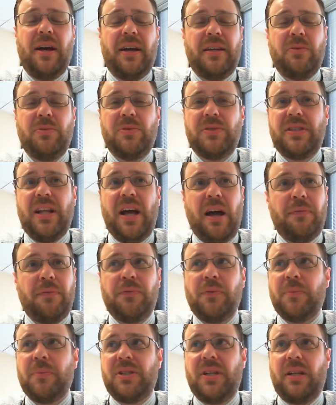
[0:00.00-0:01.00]
He was not
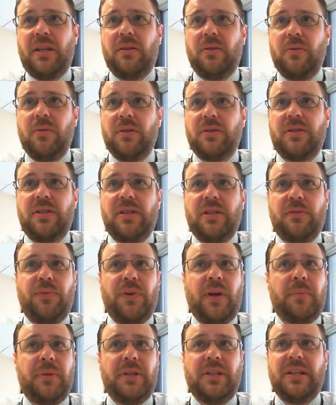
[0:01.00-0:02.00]
from St. Louis. His
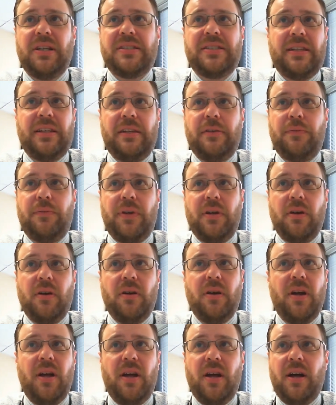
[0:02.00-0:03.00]
family doesn't live
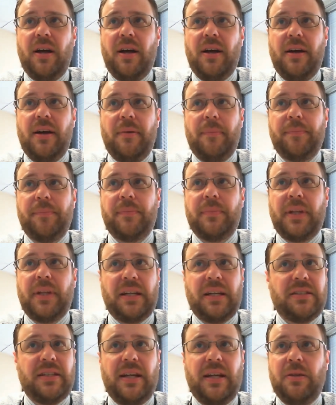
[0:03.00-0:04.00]
here. Like
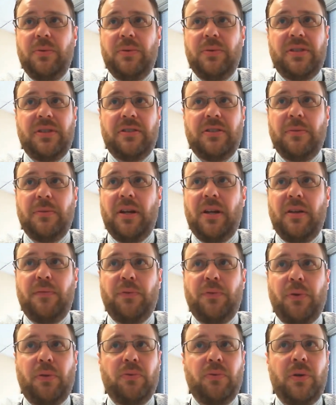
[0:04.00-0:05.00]
I said, he was intubated
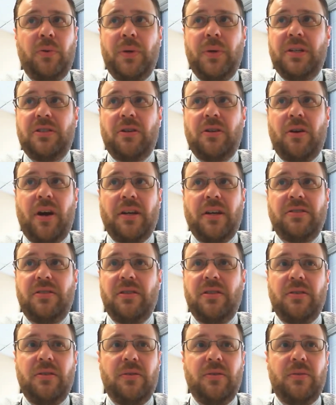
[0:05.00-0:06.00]
for 3 weeks in our
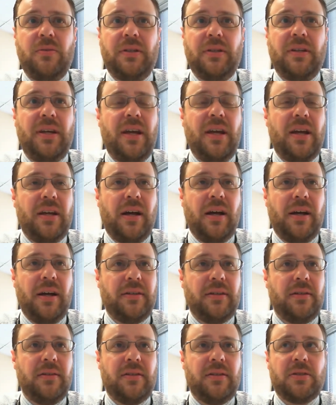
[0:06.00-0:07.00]
ICU.
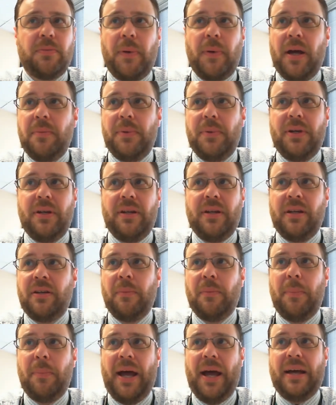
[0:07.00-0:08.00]
And despite being
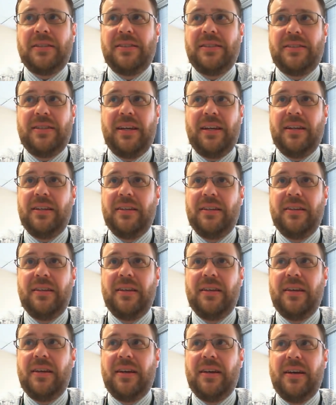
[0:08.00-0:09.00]
incapacitated,
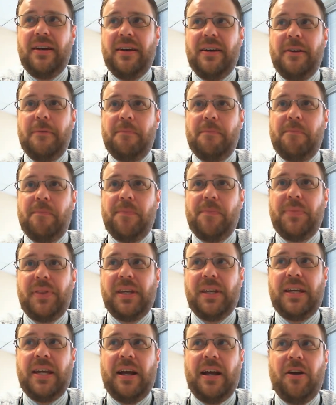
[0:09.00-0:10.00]

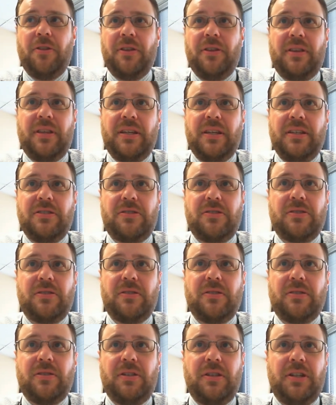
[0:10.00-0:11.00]
the care that these
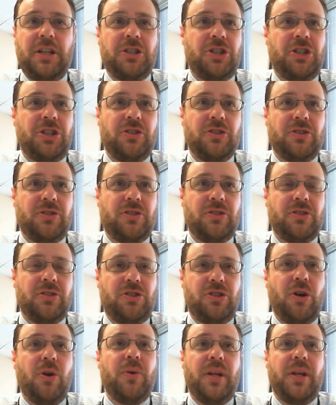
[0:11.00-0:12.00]
clinicians
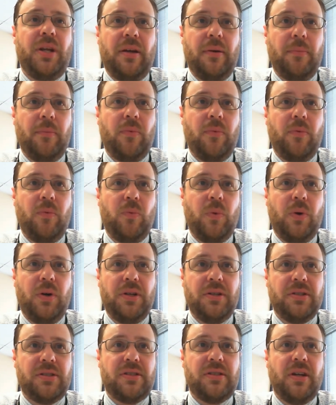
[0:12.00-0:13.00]
showed him
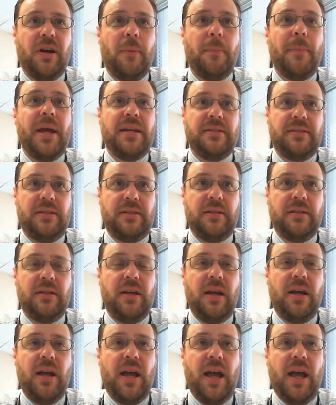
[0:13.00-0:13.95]
was amazing.